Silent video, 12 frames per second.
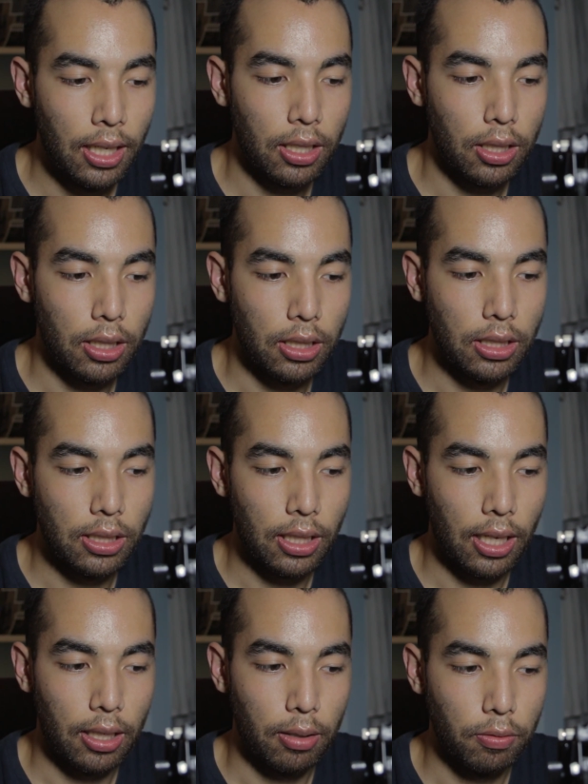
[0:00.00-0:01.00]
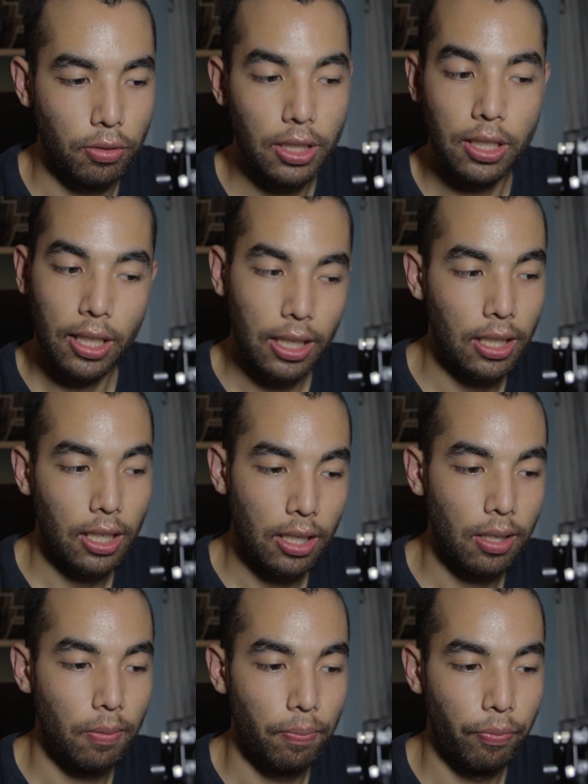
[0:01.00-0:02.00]
because I've seen like a lot
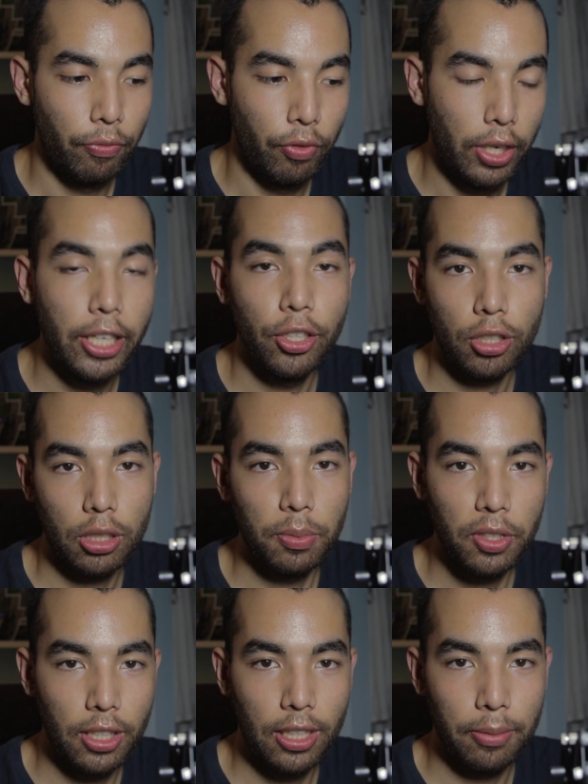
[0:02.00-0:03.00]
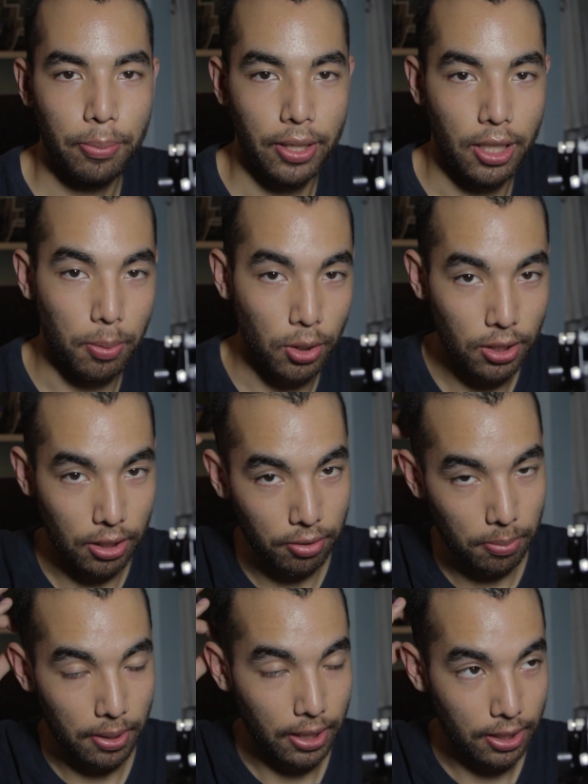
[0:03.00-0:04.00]
of videos from UW, but they're mostly
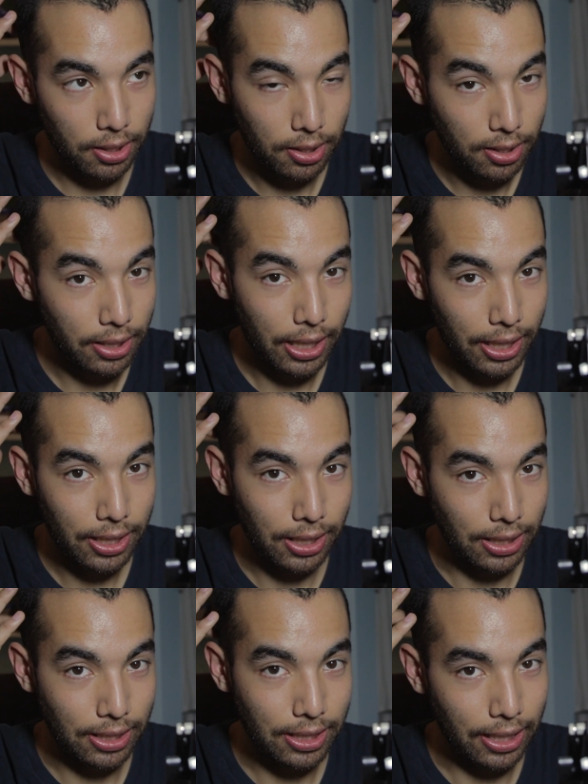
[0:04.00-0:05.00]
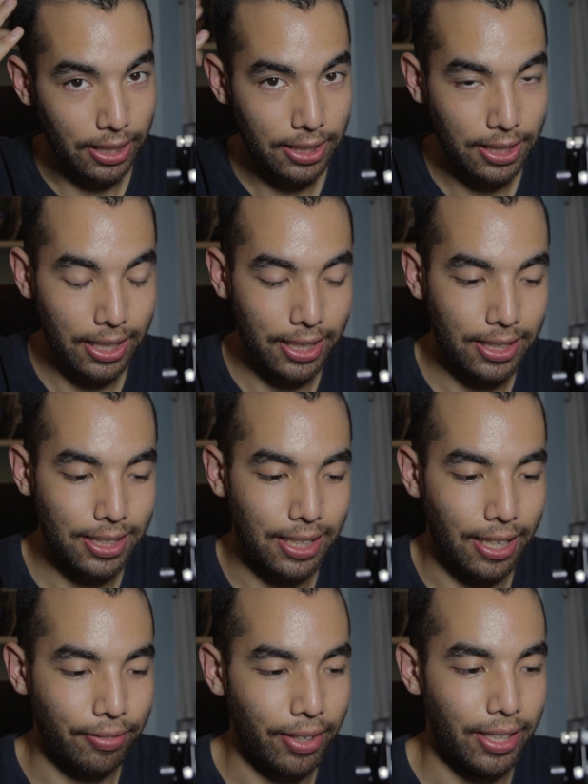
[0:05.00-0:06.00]
from like tech and CS things, and
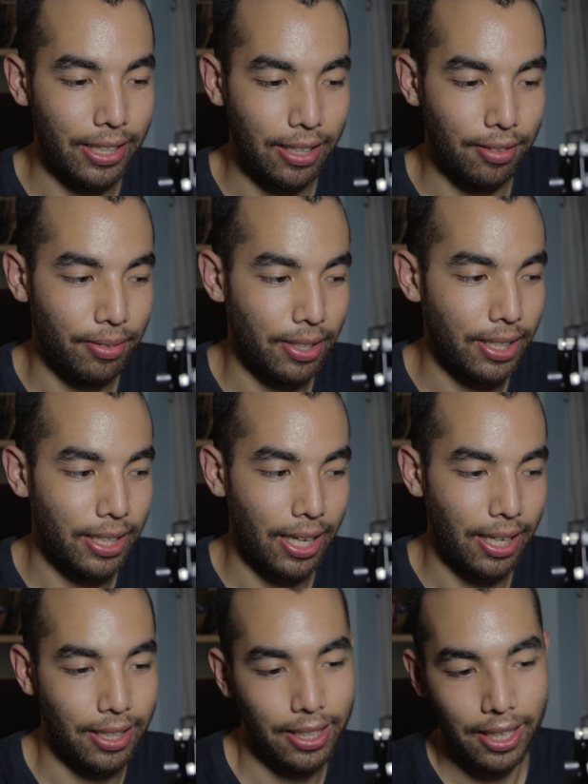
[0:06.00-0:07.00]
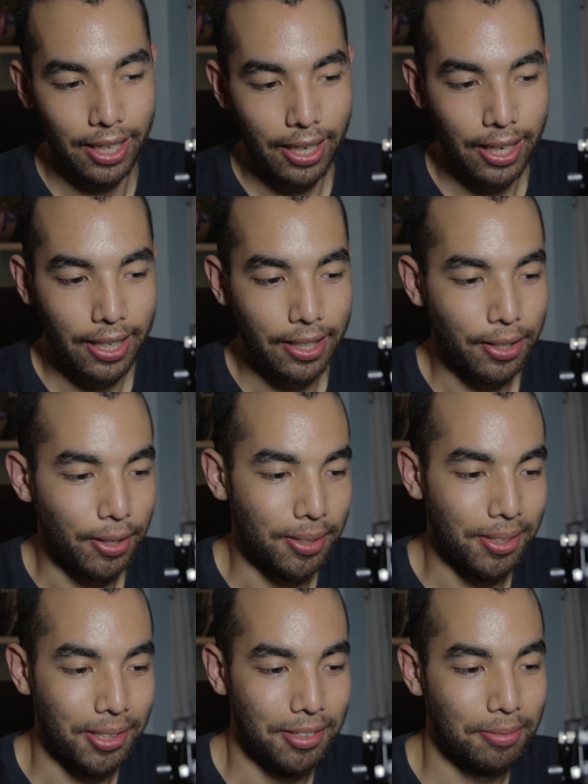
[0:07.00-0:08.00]
I find it kind of funny that the
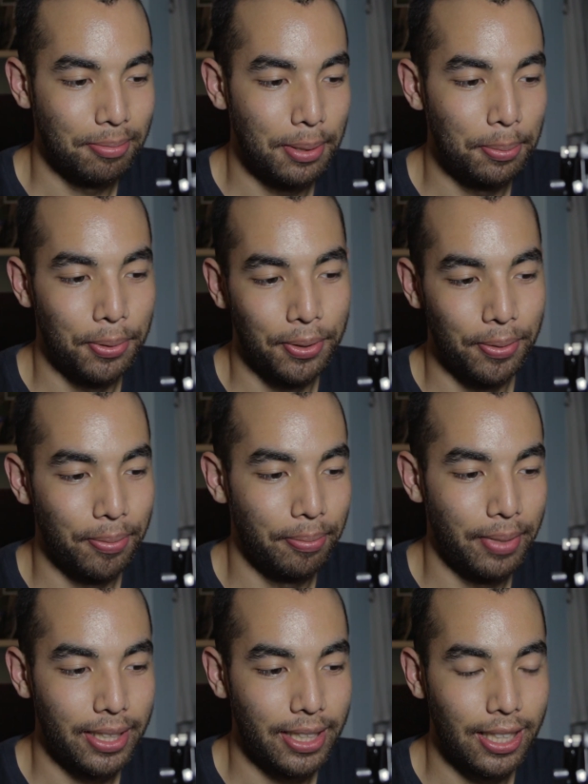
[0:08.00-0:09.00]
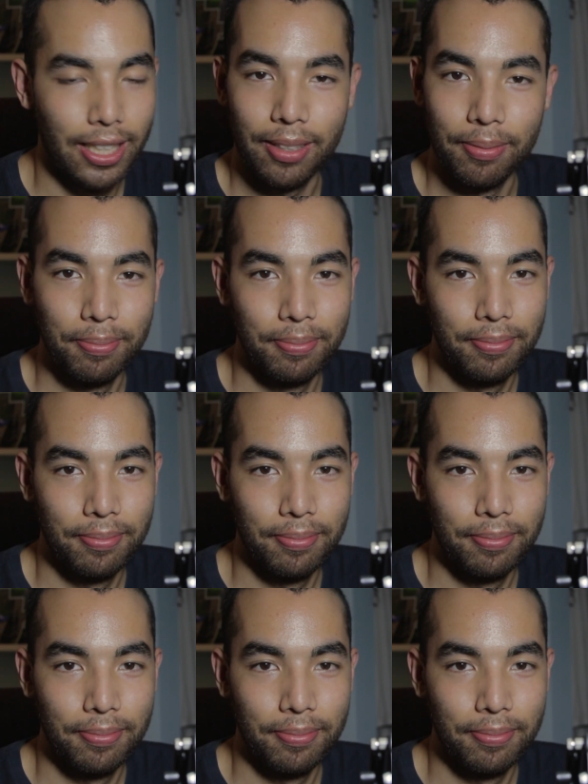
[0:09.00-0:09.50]
art people don't make a ton of